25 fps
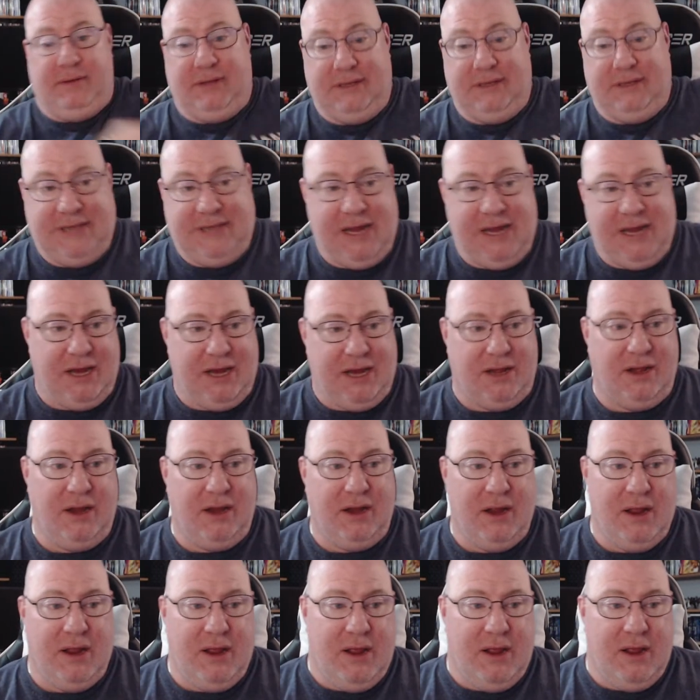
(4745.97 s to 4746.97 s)
Teen,
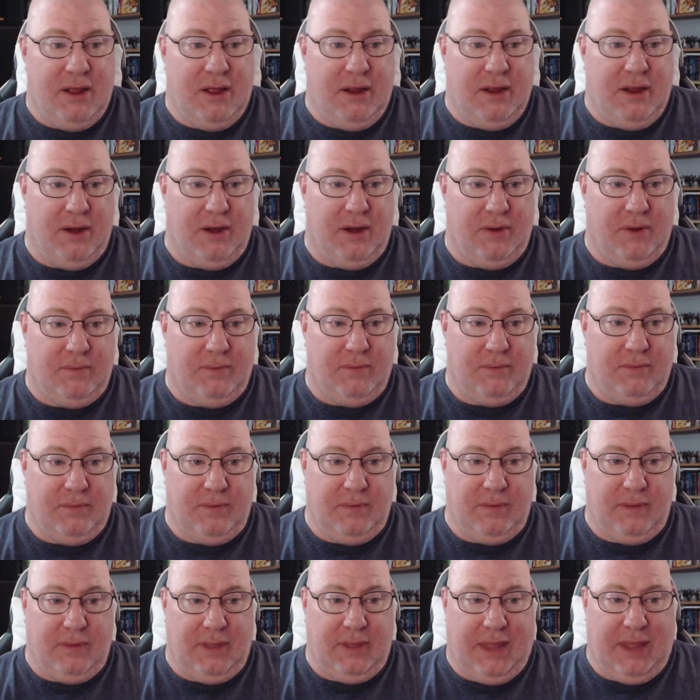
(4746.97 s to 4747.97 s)

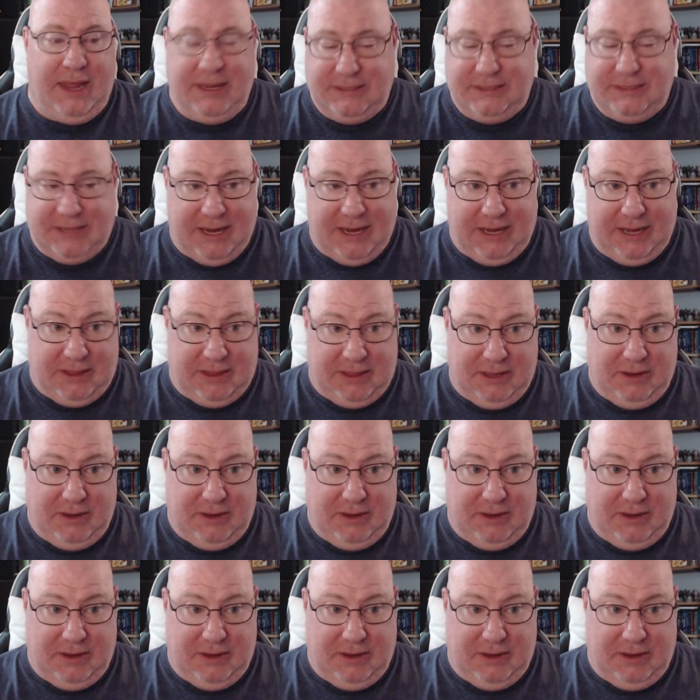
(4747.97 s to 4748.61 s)
he's like,